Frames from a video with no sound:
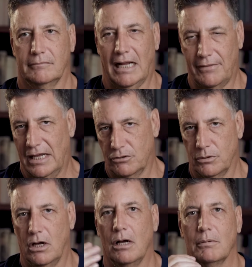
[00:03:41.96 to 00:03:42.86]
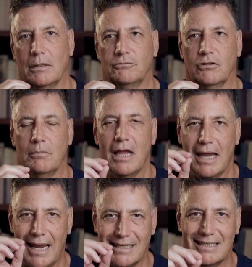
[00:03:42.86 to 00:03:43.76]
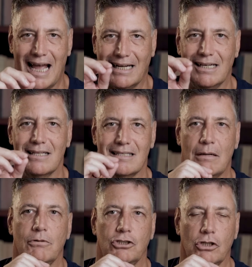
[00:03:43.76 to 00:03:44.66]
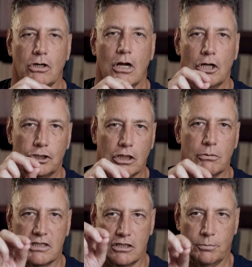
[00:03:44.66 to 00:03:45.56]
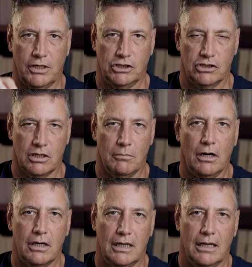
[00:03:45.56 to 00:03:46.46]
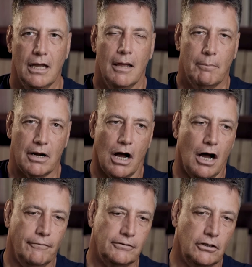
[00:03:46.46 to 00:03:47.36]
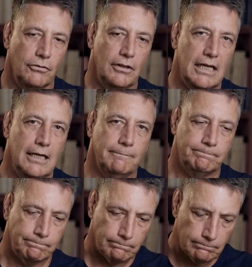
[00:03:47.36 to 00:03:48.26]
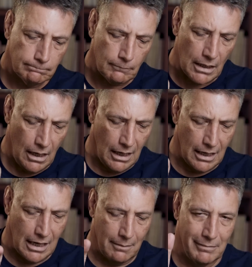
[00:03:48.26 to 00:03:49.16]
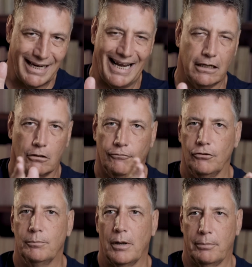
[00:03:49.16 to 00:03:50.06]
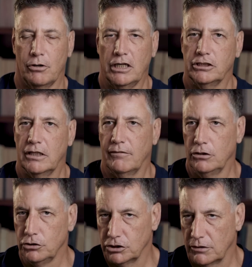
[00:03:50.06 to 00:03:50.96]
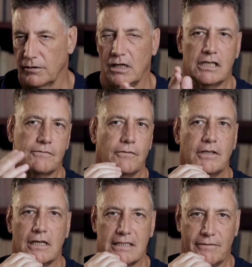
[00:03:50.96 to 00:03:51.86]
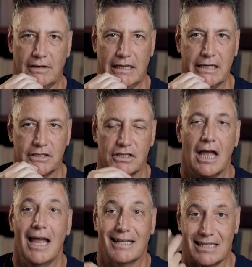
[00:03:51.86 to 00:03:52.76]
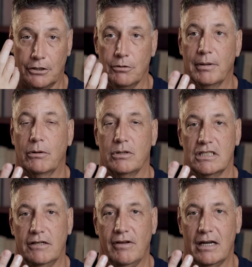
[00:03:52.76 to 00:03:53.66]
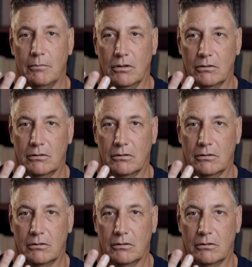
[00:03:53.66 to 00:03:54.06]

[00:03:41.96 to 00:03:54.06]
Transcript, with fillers: And that's where the harm comes from. Exactly the same with sugar. Sugar was this precious commodity, but after the uh, uh mechanical food preparation evolution of the last 50 to 70 years, it's now ubiquitously available.